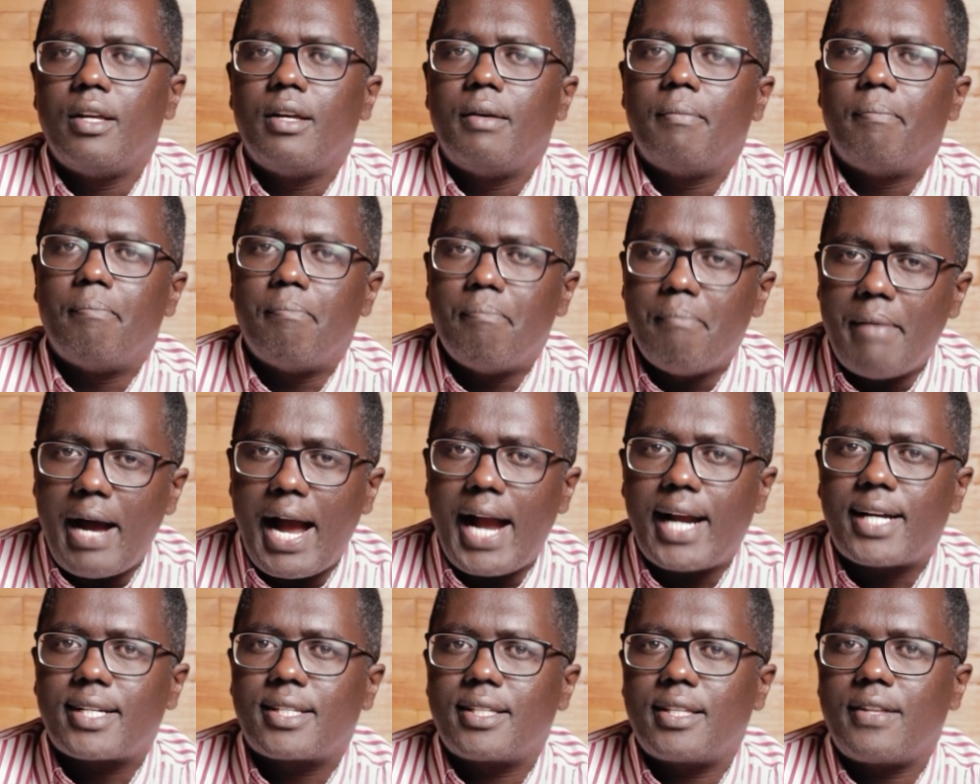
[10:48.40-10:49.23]

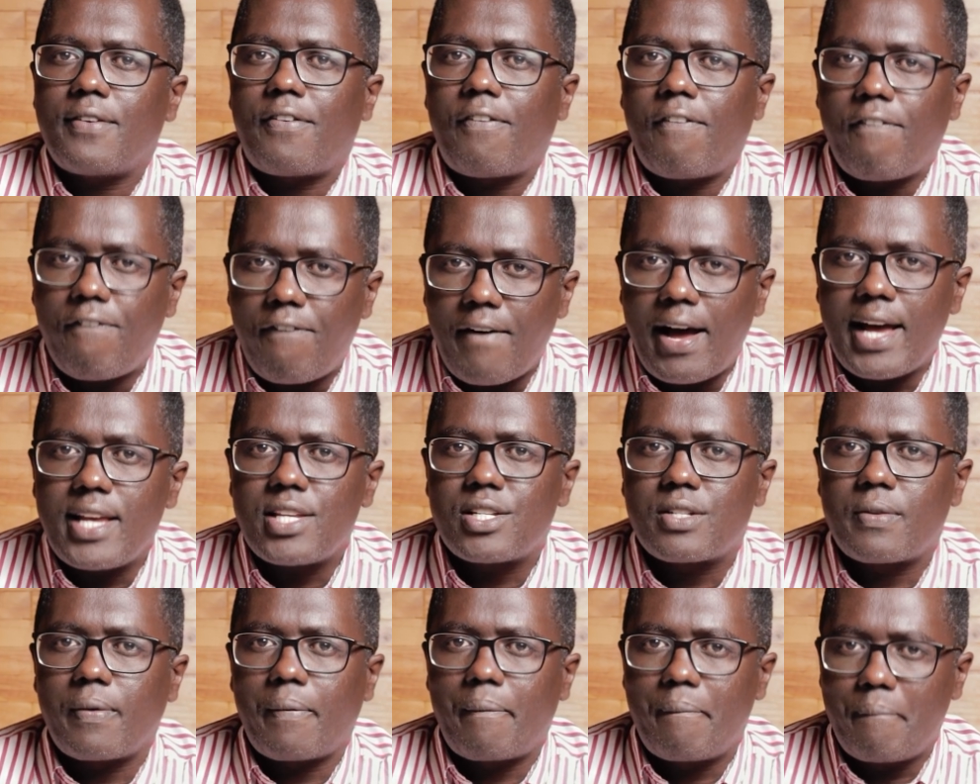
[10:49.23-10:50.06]
marked the
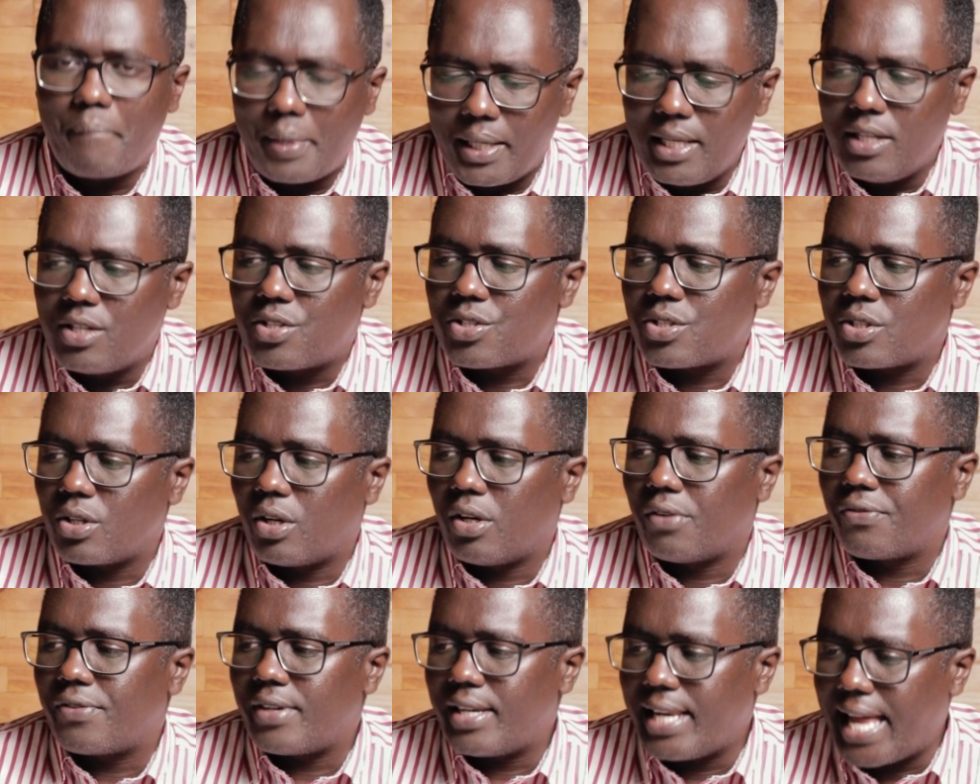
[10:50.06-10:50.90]
first piece
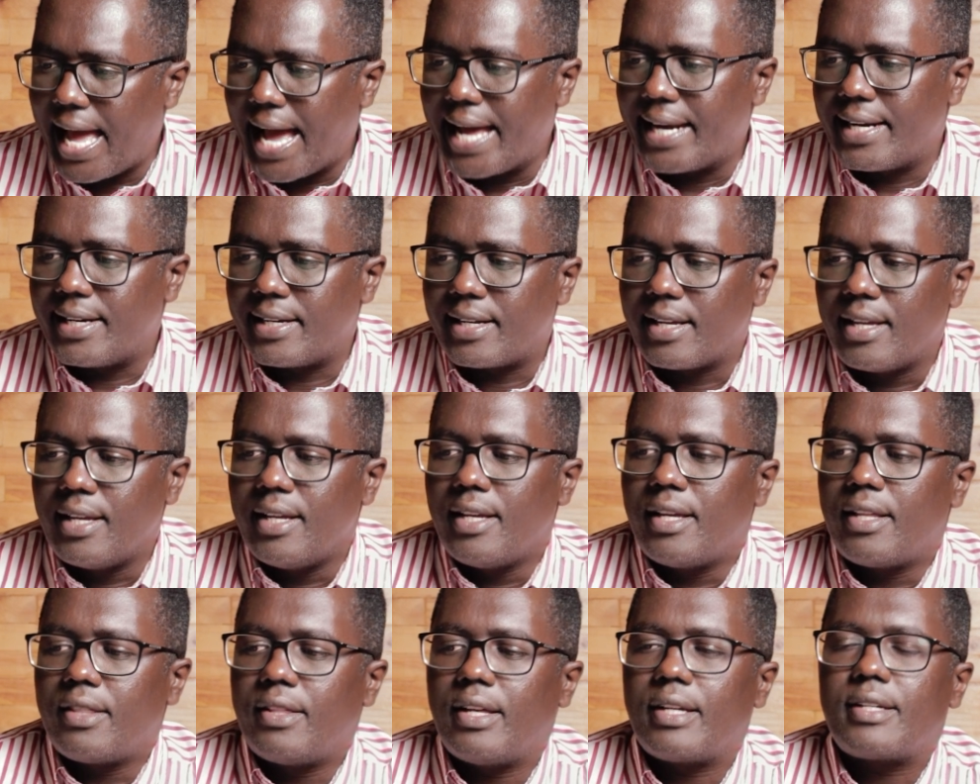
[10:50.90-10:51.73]
of land
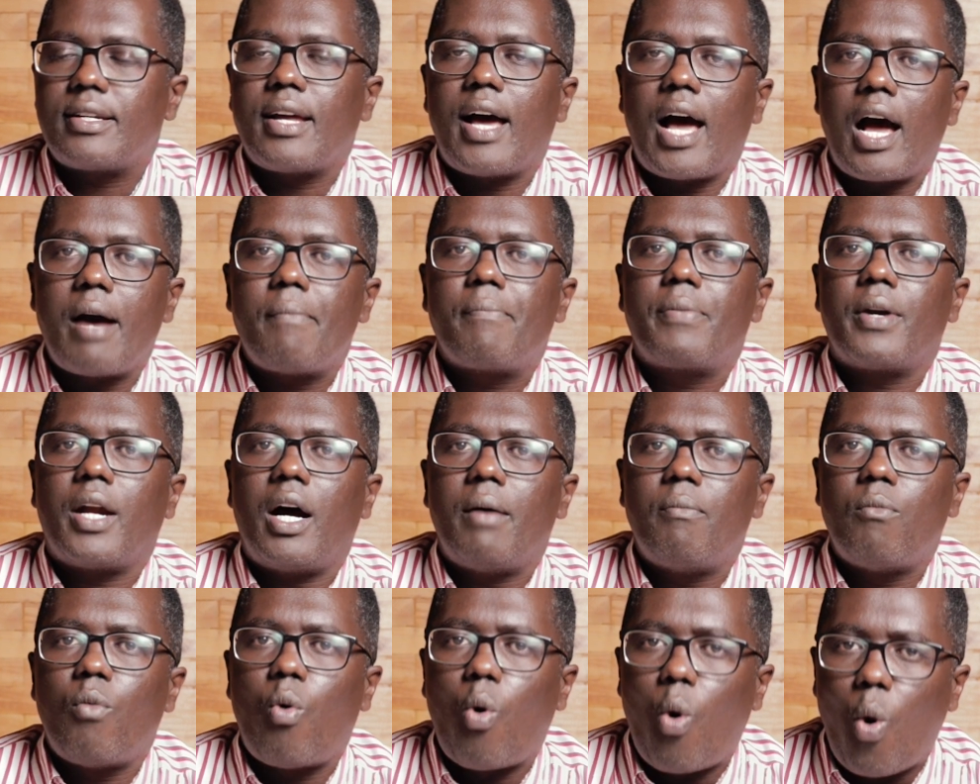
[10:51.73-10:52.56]
that
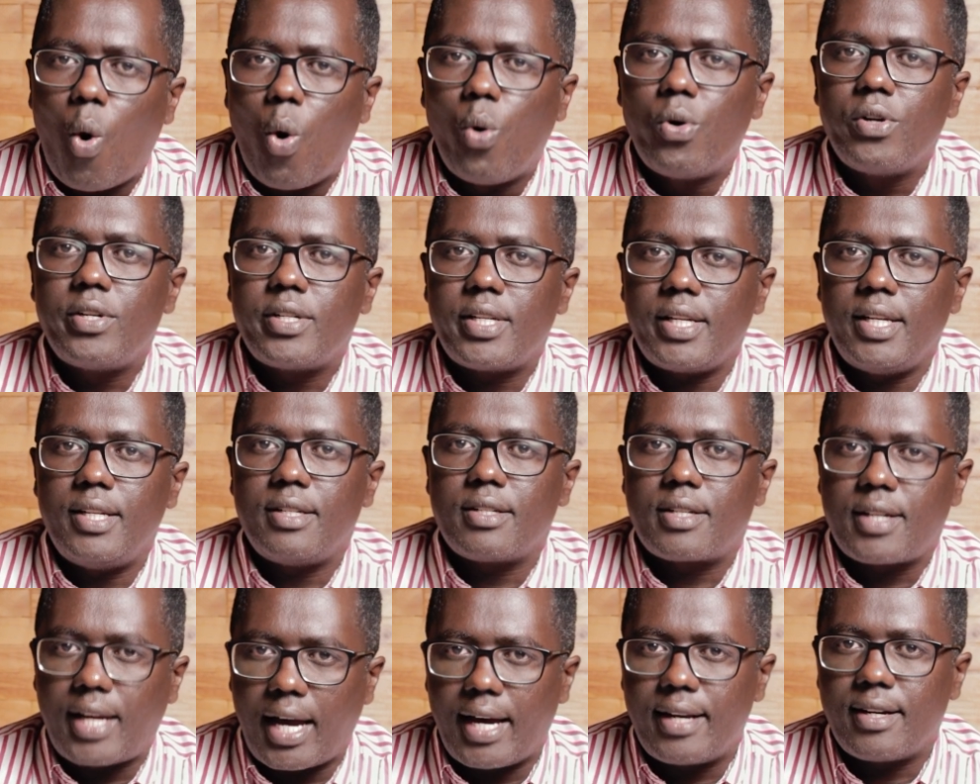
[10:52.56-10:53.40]
Abraham owned in
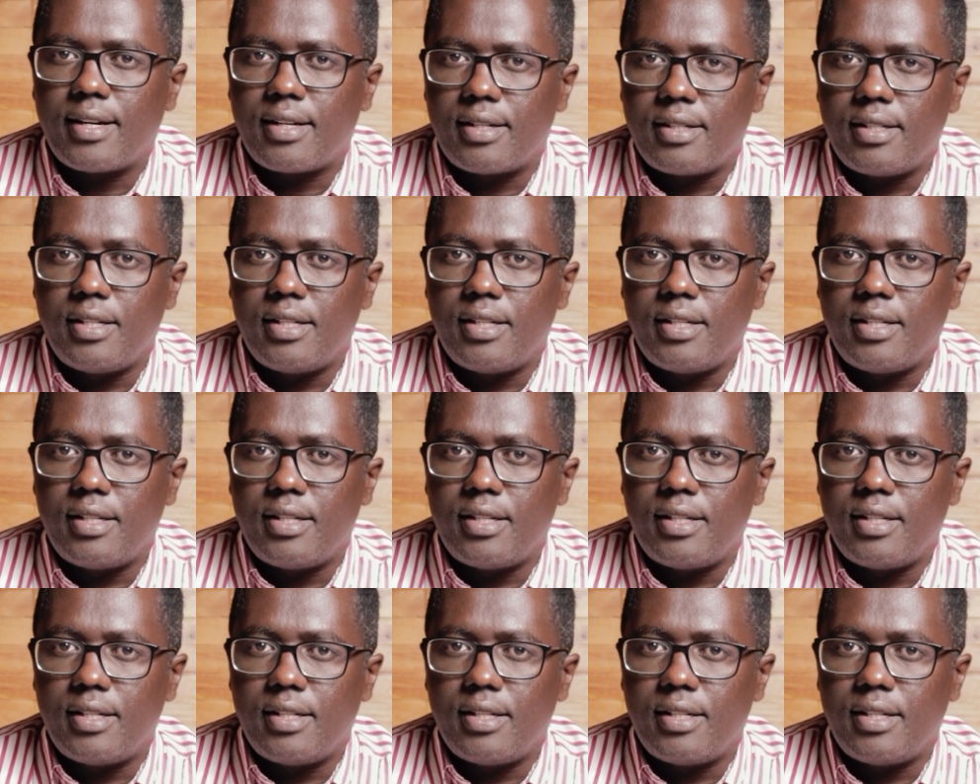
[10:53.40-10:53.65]
Canaan.